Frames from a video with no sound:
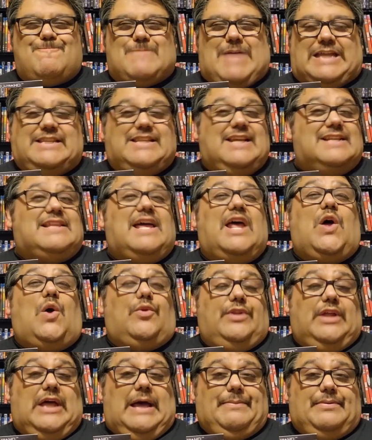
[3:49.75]
It does not
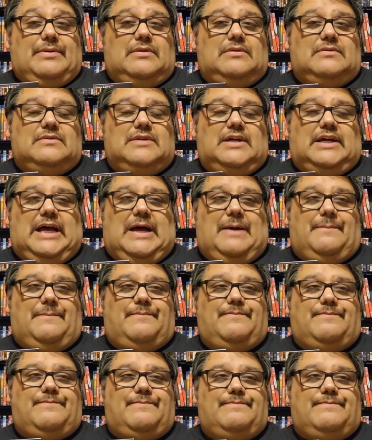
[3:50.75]
hold up.
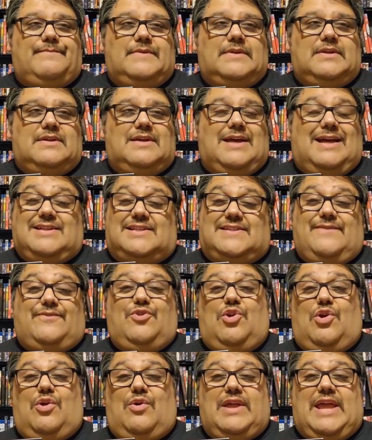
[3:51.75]
As a
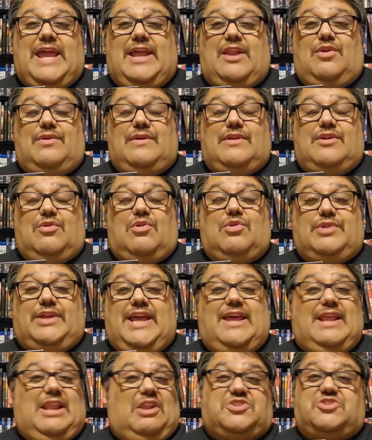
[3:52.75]
7-year-old, 8-year-old
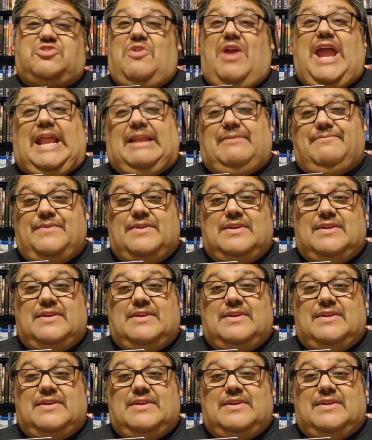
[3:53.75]
kid, it looks great.